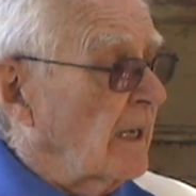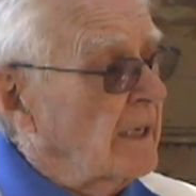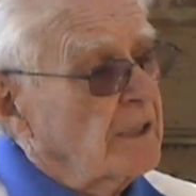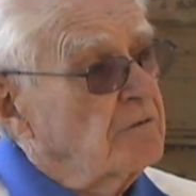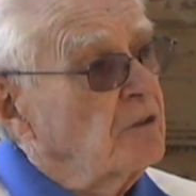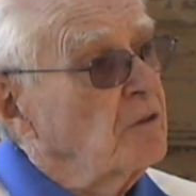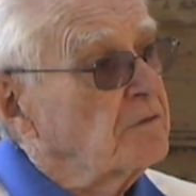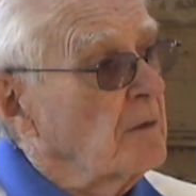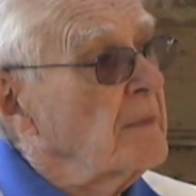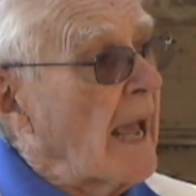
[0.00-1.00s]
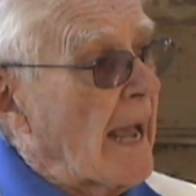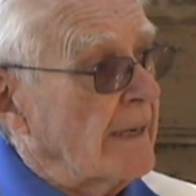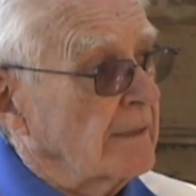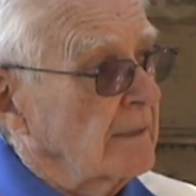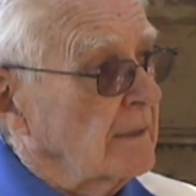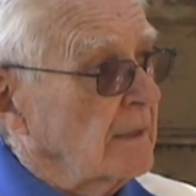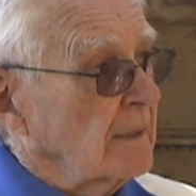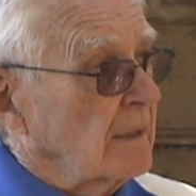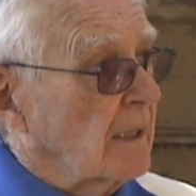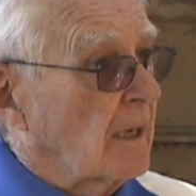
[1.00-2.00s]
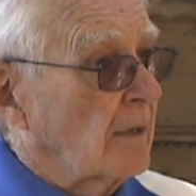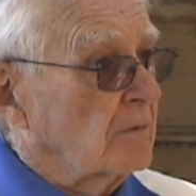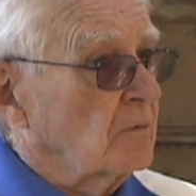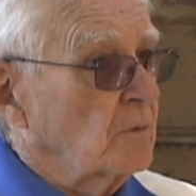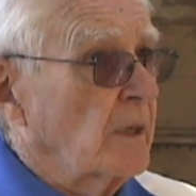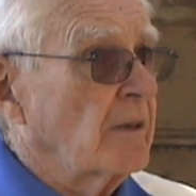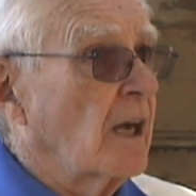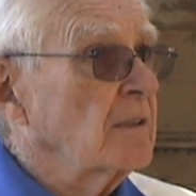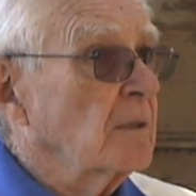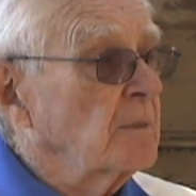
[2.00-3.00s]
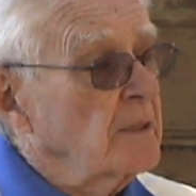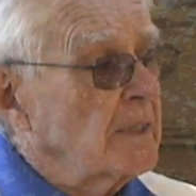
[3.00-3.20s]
And it grew from that, where it ultimately